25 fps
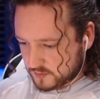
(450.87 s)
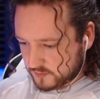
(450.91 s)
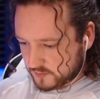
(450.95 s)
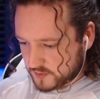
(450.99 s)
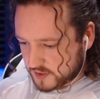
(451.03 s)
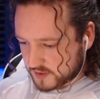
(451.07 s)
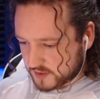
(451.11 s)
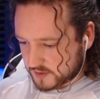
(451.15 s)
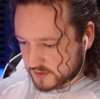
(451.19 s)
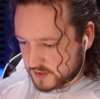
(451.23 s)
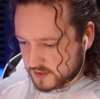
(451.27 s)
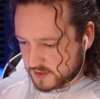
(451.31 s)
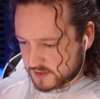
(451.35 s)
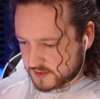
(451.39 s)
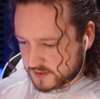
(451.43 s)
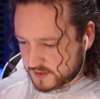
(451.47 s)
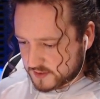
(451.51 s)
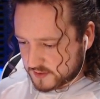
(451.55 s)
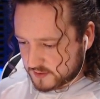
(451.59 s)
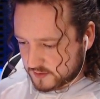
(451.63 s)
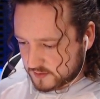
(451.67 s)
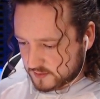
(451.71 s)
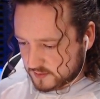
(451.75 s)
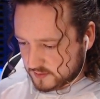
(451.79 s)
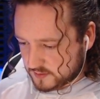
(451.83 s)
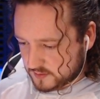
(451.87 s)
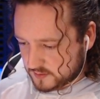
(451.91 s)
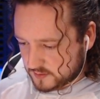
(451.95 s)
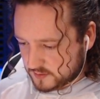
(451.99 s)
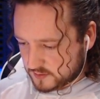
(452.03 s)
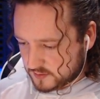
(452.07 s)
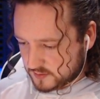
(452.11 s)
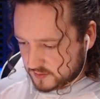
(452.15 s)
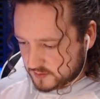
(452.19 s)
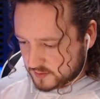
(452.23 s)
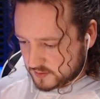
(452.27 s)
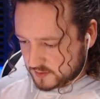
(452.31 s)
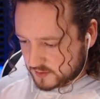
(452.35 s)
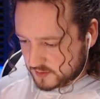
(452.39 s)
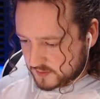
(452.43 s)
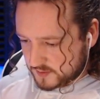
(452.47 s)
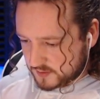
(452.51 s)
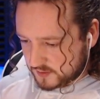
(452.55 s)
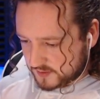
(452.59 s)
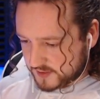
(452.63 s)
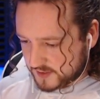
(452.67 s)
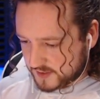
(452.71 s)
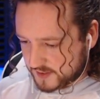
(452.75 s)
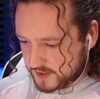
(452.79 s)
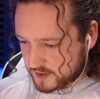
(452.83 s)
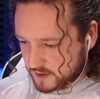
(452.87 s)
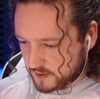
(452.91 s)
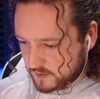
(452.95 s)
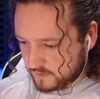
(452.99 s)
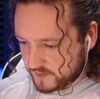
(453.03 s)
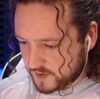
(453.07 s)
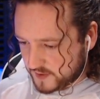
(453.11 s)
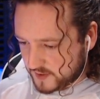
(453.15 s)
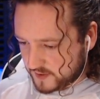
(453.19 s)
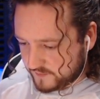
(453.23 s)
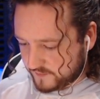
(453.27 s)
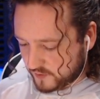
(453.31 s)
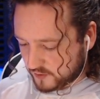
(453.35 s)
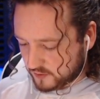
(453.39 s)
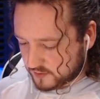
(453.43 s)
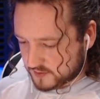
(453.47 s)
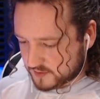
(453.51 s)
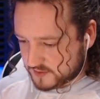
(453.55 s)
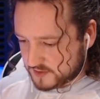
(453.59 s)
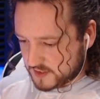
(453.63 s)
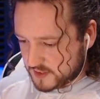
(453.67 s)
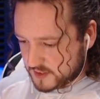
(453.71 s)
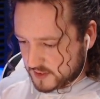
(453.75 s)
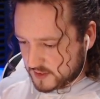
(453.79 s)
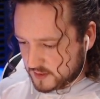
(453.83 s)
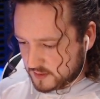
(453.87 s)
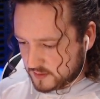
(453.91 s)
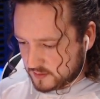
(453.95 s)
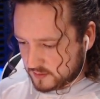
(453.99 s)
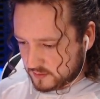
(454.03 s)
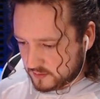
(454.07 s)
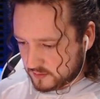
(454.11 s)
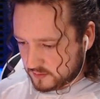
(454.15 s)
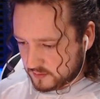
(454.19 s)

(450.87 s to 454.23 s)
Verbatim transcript: Rocket this. That'll take care of the Inferno D.